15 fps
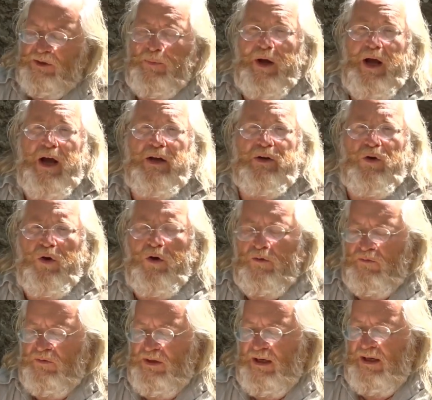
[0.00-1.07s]
part
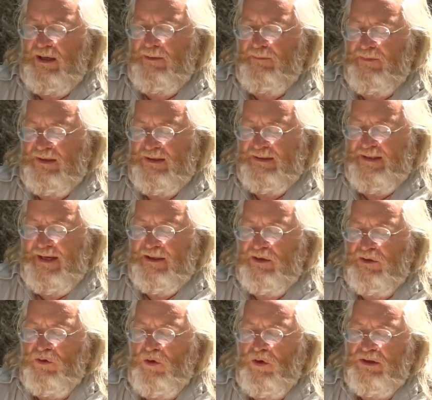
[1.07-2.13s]
of the
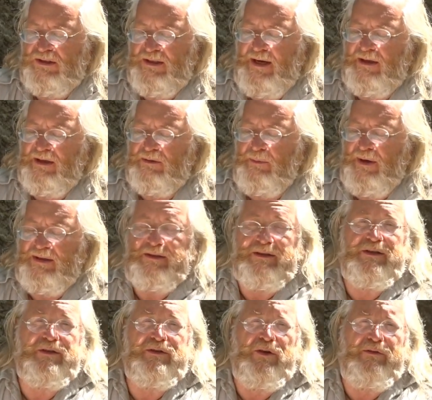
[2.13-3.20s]
section called Sacred
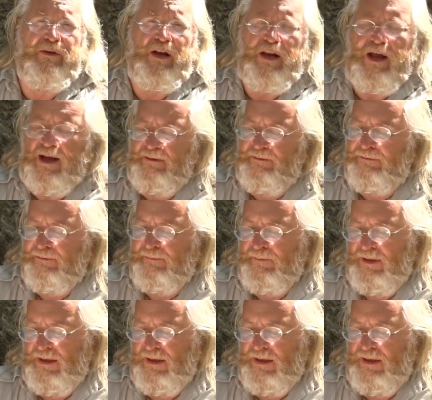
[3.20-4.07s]
Messages of Our Life.